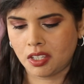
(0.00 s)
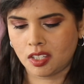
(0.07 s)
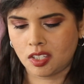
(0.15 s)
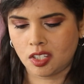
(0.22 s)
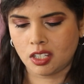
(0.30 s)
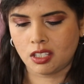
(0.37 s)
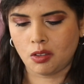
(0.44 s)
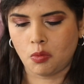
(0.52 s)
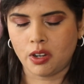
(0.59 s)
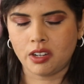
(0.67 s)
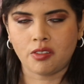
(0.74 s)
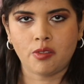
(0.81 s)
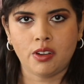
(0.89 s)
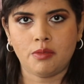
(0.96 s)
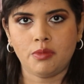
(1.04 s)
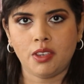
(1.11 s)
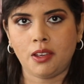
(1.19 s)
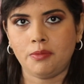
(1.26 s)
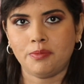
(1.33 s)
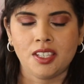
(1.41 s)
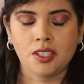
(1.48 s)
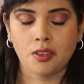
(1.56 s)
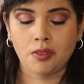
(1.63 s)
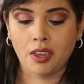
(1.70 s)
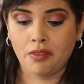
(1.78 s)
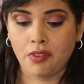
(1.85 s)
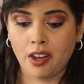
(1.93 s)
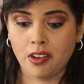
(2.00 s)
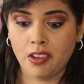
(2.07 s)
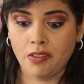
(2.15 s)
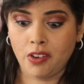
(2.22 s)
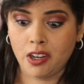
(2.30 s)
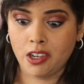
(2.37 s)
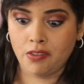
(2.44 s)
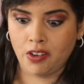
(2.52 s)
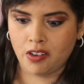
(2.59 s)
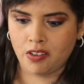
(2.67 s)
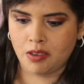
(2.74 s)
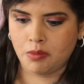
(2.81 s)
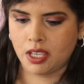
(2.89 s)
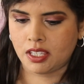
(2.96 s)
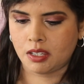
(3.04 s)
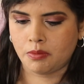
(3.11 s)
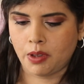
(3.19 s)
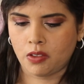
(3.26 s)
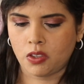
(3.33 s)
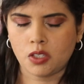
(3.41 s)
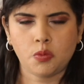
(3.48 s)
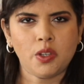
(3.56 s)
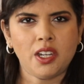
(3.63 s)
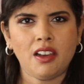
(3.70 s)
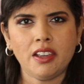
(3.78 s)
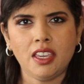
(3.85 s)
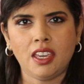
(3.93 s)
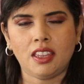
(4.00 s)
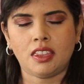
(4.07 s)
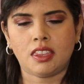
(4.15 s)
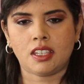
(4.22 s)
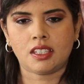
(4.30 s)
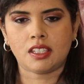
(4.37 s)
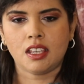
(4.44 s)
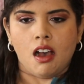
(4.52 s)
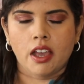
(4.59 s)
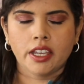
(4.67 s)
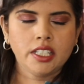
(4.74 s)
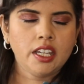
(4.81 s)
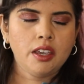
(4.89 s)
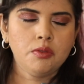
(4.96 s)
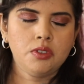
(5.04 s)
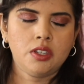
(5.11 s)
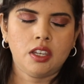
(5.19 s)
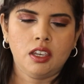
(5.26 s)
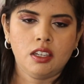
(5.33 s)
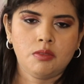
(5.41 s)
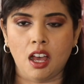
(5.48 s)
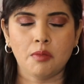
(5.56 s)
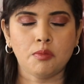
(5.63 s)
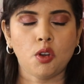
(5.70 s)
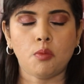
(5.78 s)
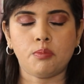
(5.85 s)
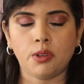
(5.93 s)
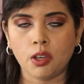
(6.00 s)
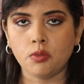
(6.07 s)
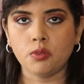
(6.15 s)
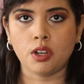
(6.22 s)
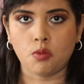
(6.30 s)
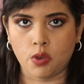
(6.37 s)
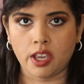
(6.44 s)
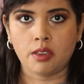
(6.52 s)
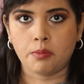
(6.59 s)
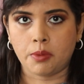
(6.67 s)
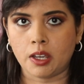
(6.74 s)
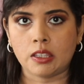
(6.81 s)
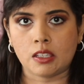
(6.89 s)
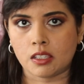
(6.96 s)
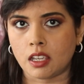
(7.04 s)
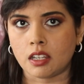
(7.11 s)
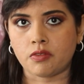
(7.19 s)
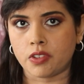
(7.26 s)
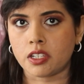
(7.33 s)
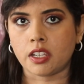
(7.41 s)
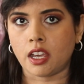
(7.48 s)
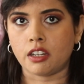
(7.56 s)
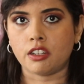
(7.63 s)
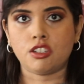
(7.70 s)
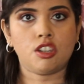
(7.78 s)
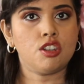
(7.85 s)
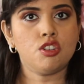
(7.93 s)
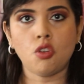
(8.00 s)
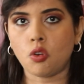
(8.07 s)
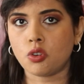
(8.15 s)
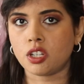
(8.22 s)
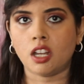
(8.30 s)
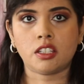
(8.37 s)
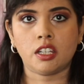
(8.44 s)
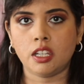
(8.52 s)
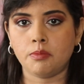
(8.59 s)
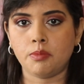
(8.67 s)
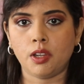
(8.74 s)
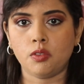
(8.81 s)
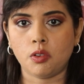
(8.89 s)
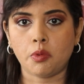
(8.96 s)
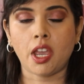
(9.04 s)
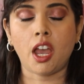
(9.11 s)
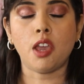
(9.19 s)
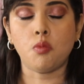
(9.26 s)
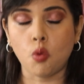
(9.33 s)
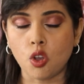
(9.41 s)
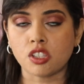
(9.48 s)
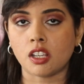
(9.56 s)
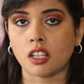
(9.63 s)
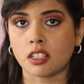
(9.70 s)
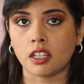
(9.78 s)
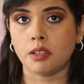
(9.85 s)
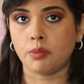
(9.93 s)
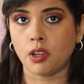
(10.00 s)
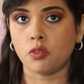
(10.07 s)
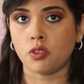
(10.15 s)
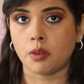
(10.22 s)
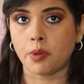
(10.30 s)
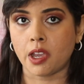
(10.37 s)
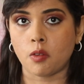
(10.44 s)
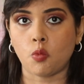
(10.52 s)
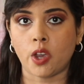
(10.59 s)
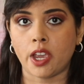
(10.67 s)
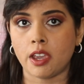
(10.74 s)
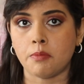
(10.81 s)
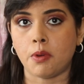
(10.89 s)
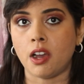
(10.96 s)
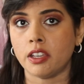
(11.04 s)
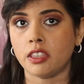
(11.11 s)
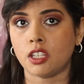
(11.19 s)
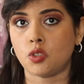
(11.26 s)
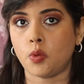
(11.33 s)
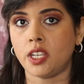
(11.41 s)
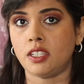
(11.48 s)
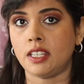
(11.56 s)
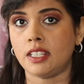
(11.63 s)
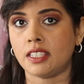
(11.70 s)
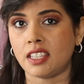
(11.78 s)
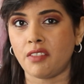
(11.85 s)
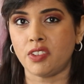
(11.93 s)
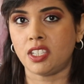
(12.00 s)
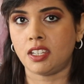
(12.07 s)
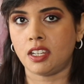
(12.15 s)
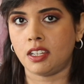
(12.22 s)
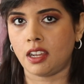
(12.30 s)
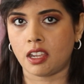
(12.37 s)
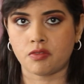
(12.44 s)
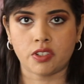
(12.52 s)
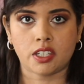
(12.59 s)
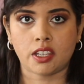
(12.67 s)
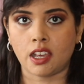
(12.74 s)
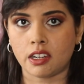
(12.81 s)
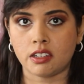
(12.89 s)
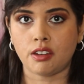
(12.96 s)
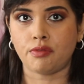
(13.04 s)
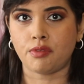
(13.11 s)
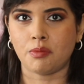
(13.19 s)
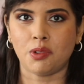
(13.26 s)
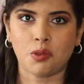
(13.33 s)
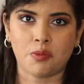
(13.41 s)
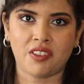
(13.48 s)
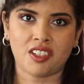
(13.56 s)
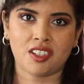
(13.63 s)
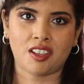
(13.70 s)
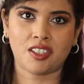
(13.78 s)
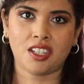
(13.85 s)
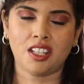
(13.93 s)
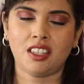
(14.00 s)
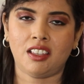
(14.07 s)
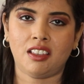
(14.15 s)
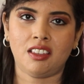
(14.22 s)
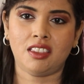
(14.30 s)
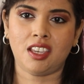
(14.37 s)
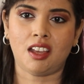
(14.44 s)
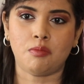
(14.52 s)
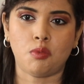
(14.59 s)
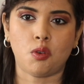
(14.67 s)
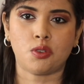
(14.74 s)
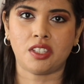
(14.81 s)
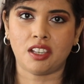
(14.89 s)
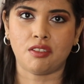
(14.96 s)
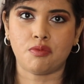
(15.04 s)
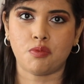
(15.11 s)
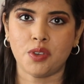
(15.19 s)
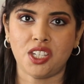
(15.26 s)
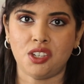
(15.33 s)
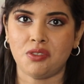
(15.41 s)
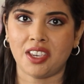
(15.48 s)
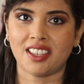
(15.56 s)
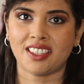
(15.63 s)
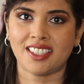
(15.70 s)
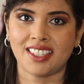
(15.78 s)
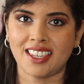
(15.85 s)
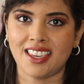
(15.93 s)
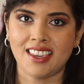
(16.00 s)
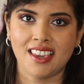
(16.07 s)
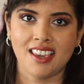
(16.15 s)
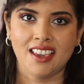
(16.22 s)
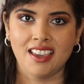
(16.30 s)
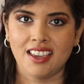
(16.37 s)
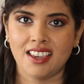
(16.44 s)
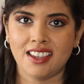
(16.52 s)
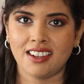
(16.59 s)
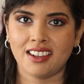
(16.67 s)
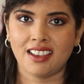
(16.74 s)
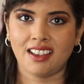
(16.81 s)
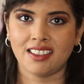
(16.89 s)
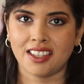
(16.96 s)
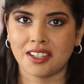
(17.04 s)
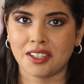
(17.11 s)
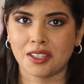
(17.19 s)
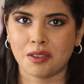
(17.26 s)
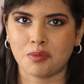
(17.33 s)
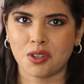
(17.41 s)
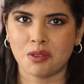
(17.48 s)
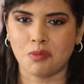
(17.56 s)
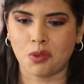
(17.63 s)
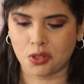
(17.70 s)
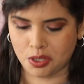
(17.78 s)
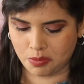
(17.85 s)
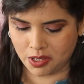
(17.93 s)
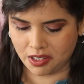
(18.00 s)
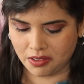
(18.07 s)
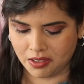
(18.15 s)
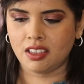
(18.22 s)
It's just the one cream, yeah? So yeah, very, very, very mixed about this. Will I get this? I doubt it. I'm not blown away by this advent calendar. Not utterly blown away. I was utterly blown away by the 2017 advent calendar from Look Fantastic, the, the unboxing of which you can see in the description box below.